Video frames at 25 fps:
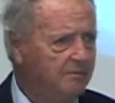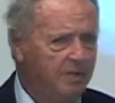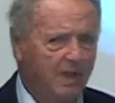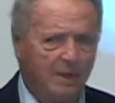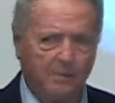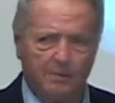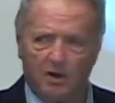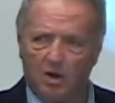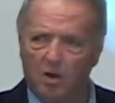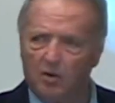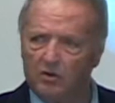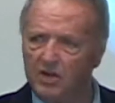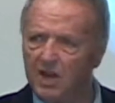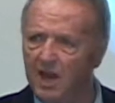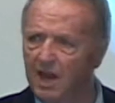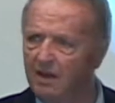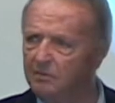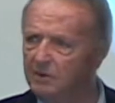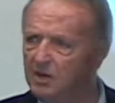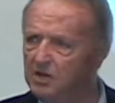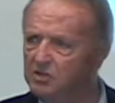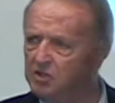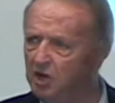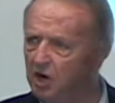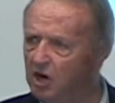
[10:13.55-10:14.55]
People don't take
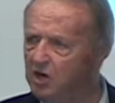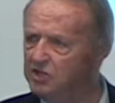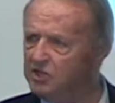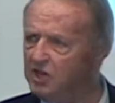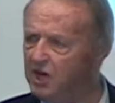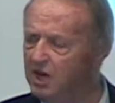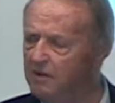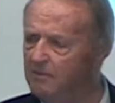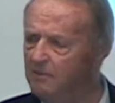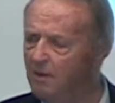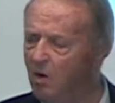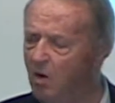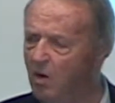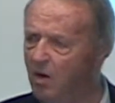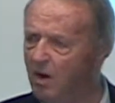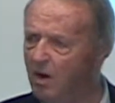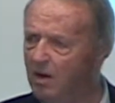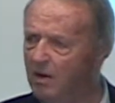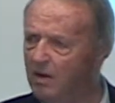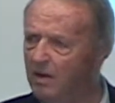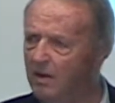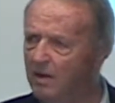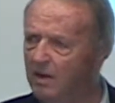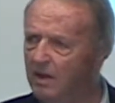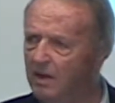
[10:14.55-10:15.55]
them to church anymore.
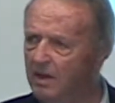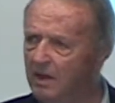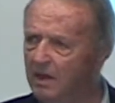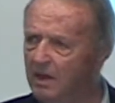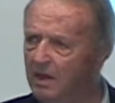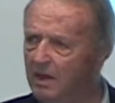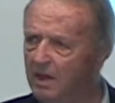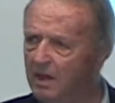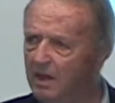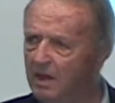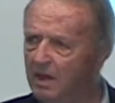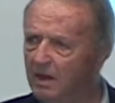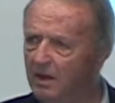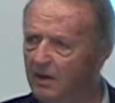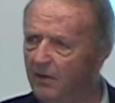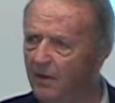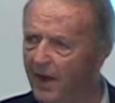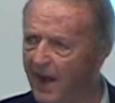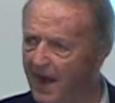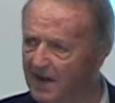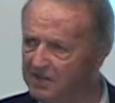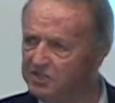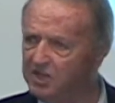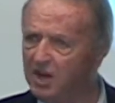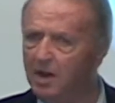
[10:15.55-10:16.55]
And
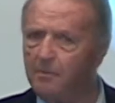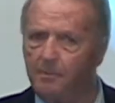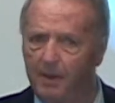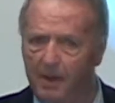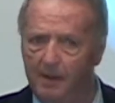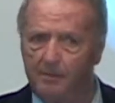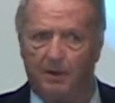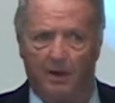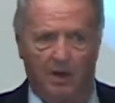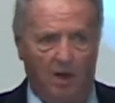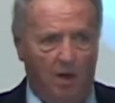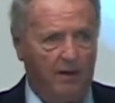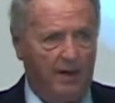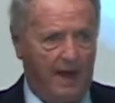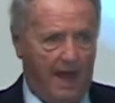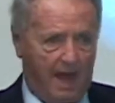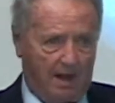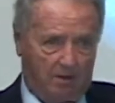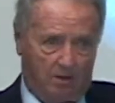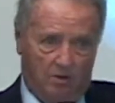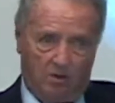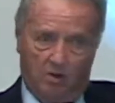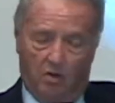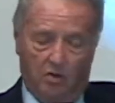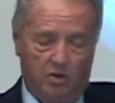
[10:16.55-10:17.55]
when I say people don't,
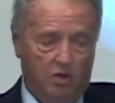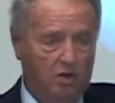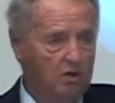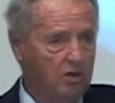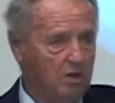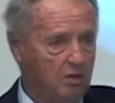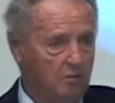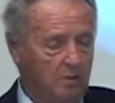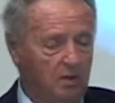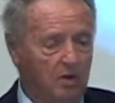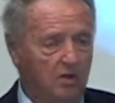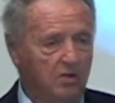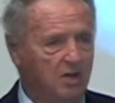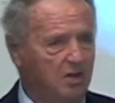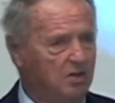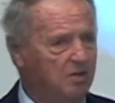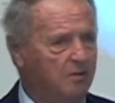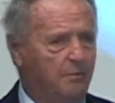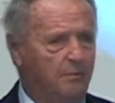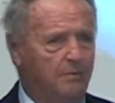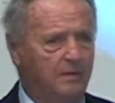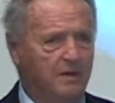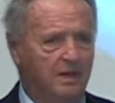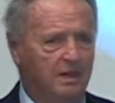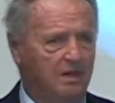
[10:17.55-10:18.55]
I don't know your
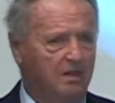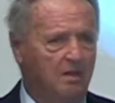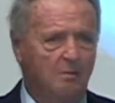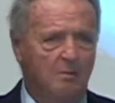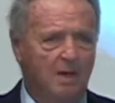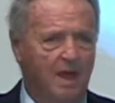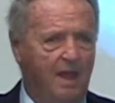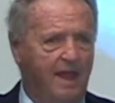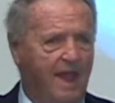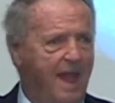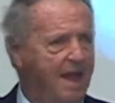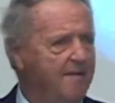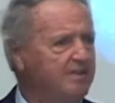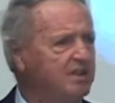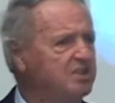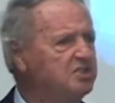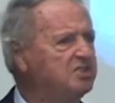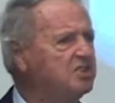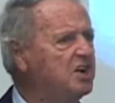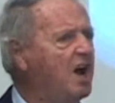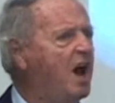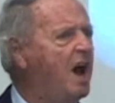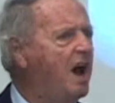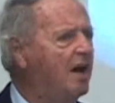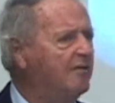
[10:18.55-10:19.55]
community. You may have it
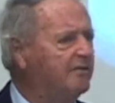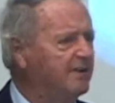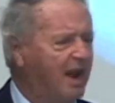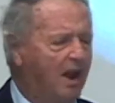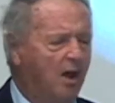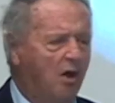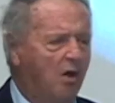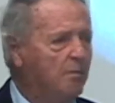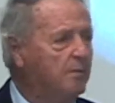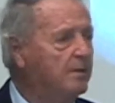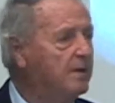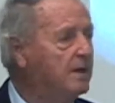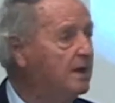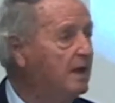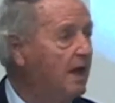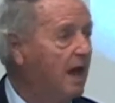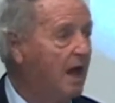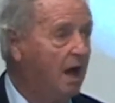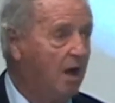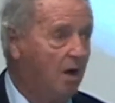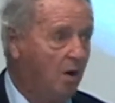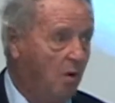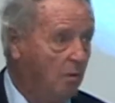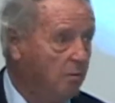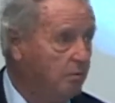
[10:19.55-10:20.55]
solved, and I
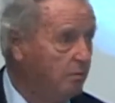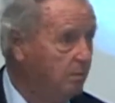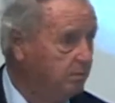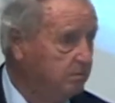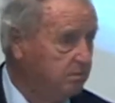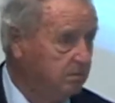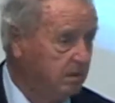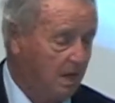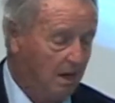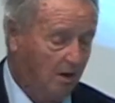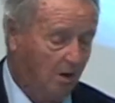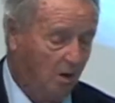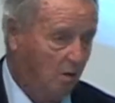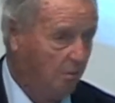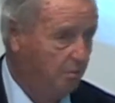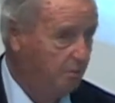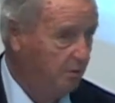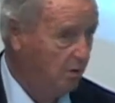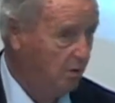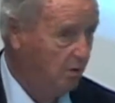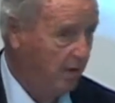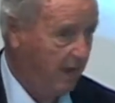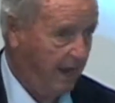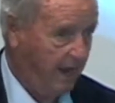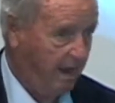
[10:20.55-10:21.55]
hope
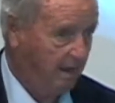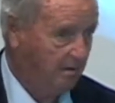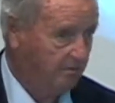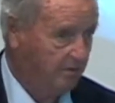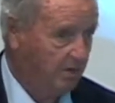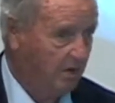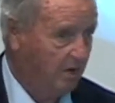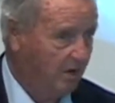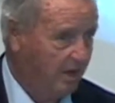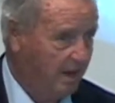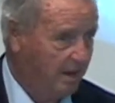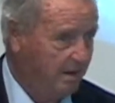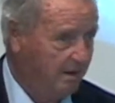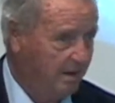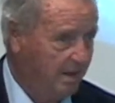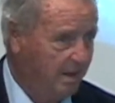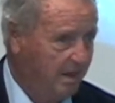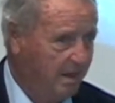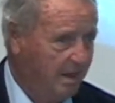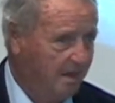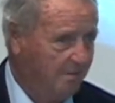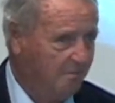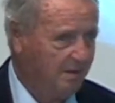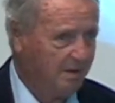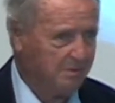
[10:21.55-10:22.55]
you have. You know what?
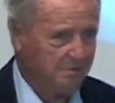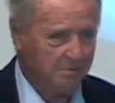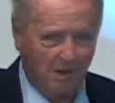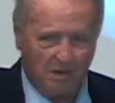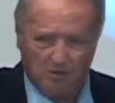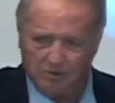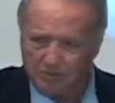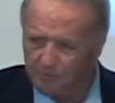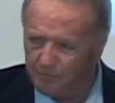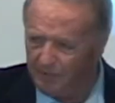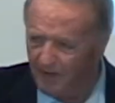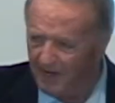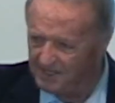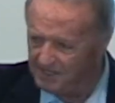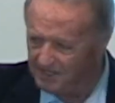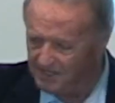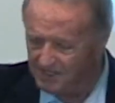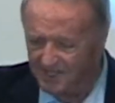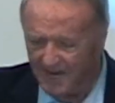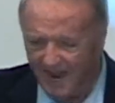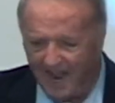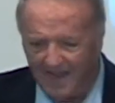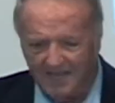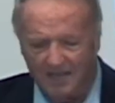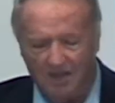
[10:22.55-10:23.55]
But most
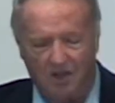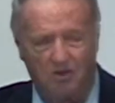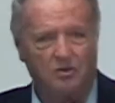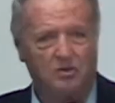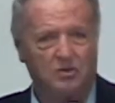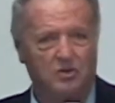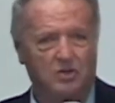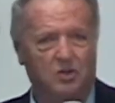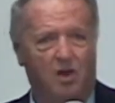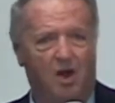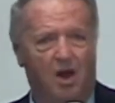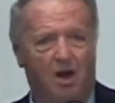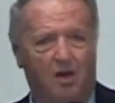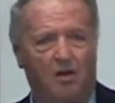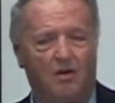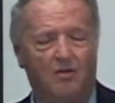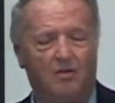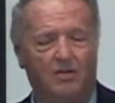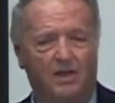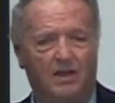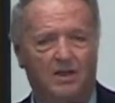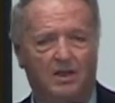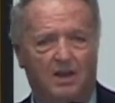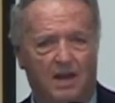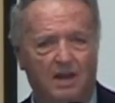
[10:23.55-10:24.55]
places I go to all
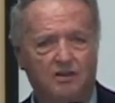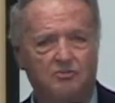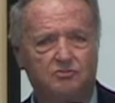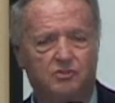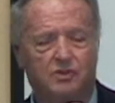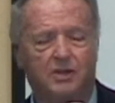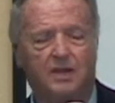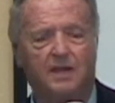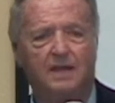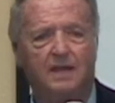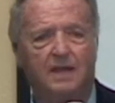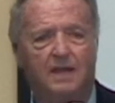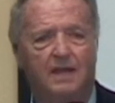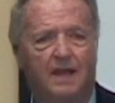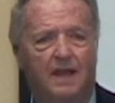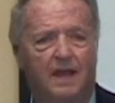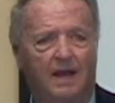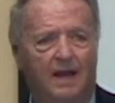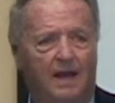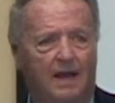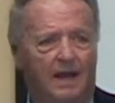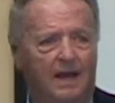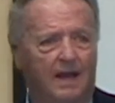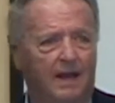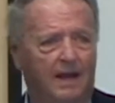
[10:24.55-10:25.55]
over the country,
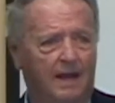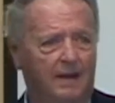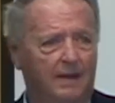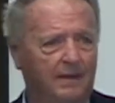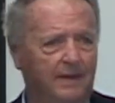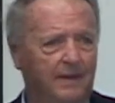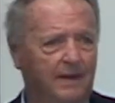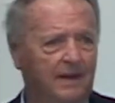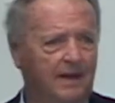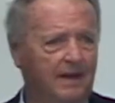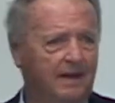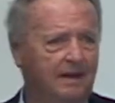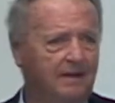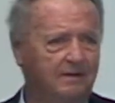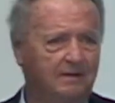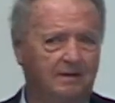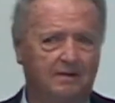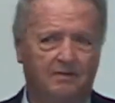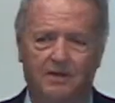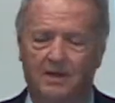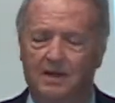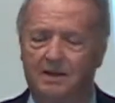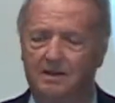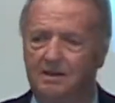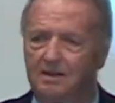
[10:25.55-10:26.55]

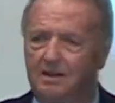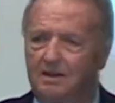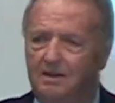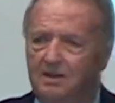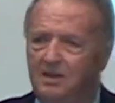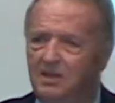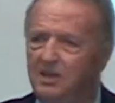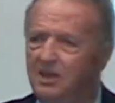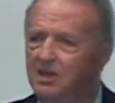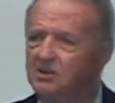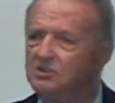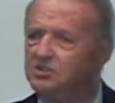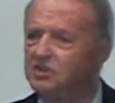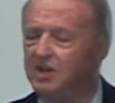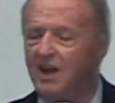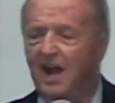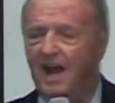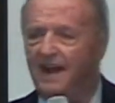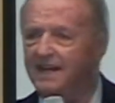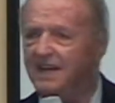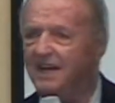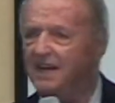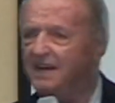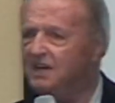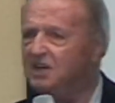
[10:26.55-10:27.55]
the kids
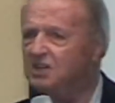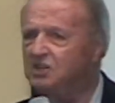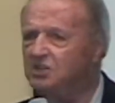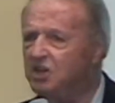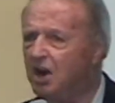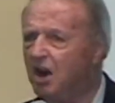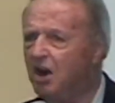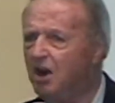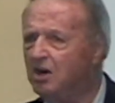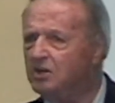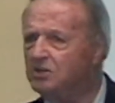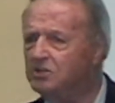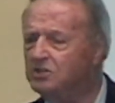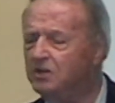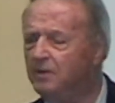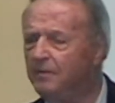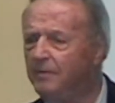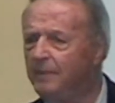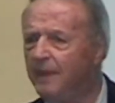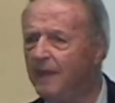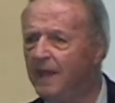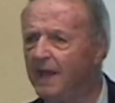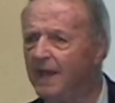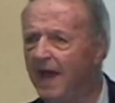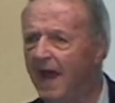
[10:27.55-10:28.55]
not getting to church.
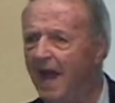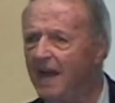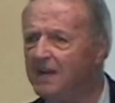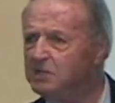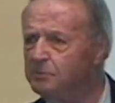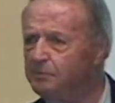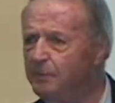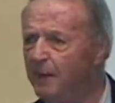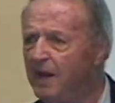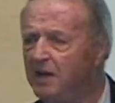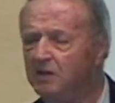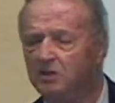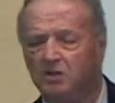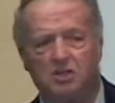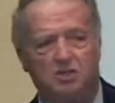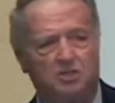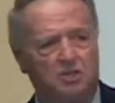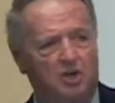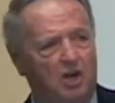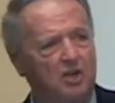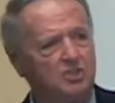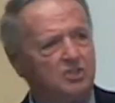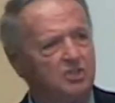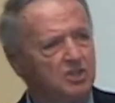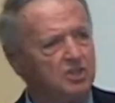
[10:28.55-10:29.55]
I speak to
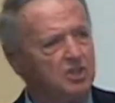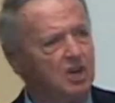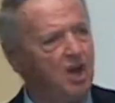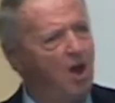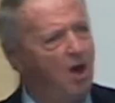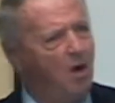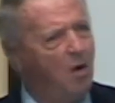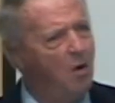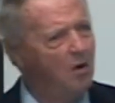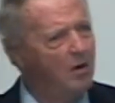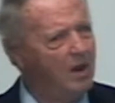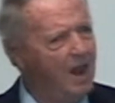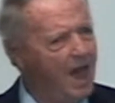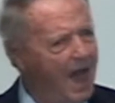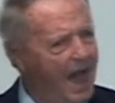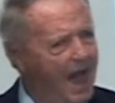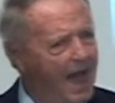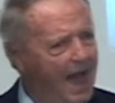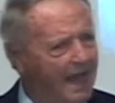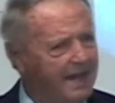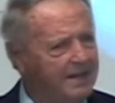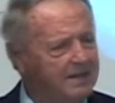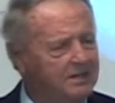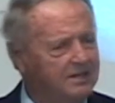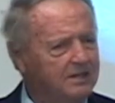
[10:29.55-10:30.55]
churches a whole
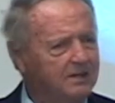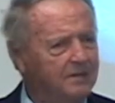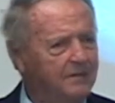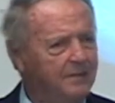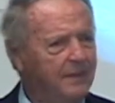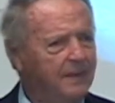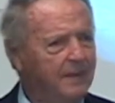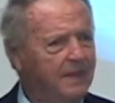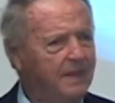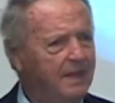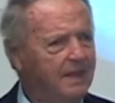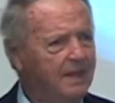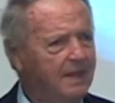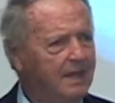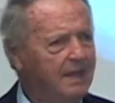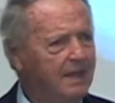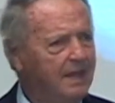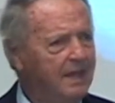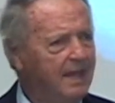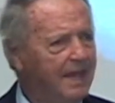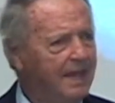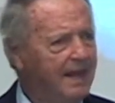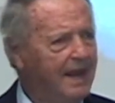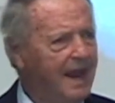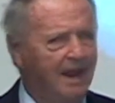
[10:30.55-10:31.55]
lot,
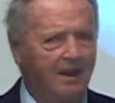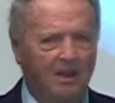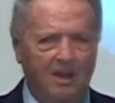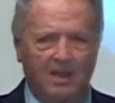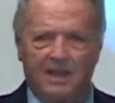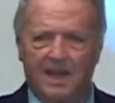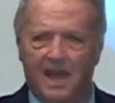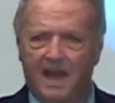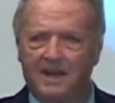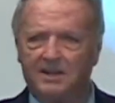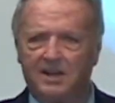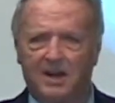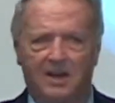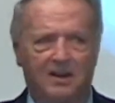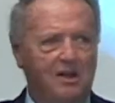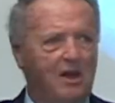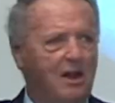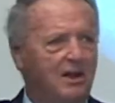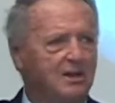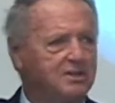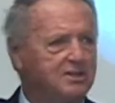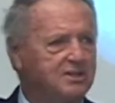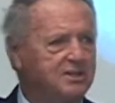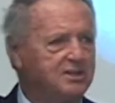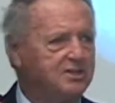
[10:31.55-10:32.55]
and I look out there and
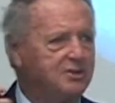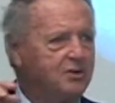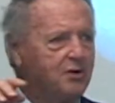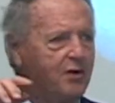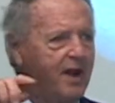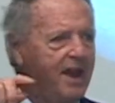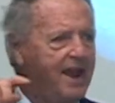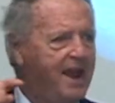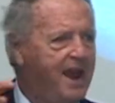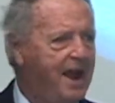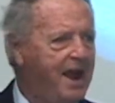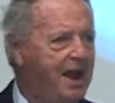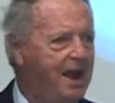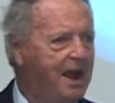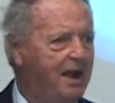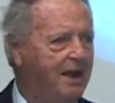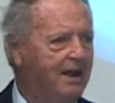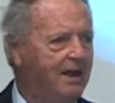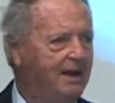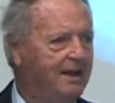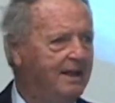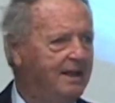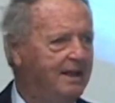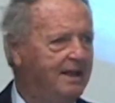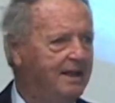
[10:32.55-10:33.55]
all I see is gray hair.